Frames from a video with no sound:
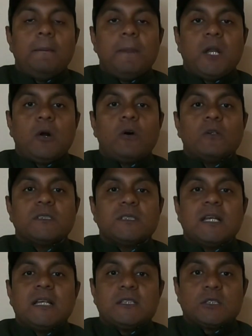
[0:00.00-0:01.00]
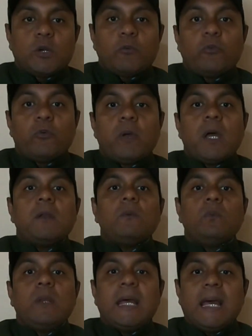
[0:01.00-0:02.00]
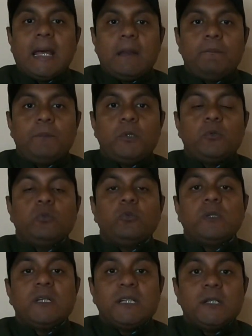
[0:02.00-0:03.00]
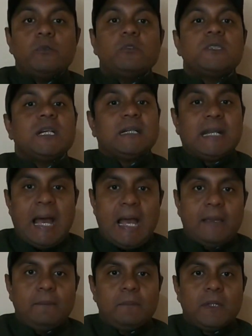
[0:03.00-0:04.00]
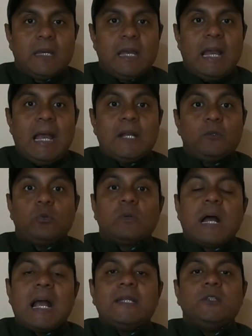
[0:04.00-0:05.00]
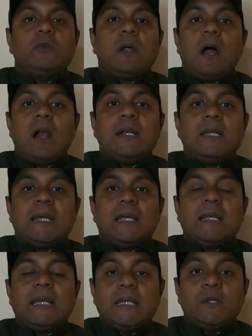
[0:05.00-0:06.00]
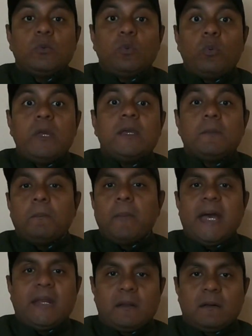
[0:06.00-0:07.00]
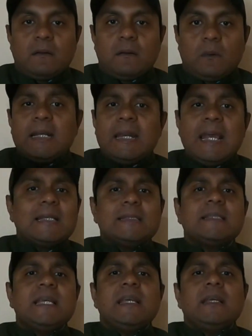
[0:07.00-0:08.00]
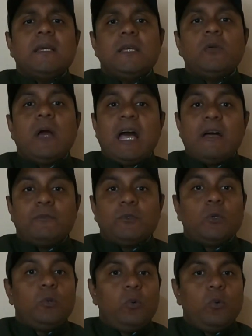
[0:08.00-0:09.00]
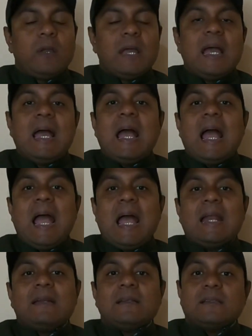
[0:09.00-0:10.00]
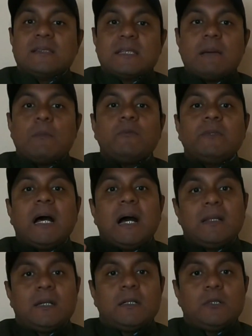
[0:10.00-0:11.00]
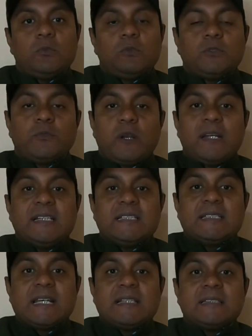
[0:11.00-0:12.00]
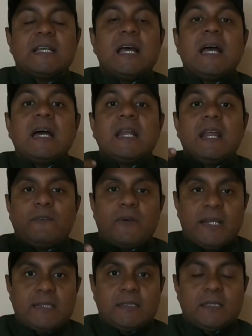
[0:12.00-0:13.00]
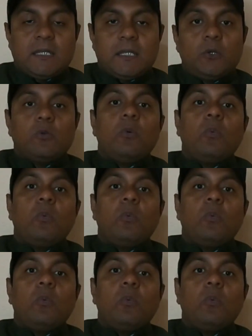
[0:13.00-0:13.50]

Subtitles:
because software will help you to reduce the time and to write your article in quick manner. The next thing, you have to look at some of the other tools. For instance, referencing. You know,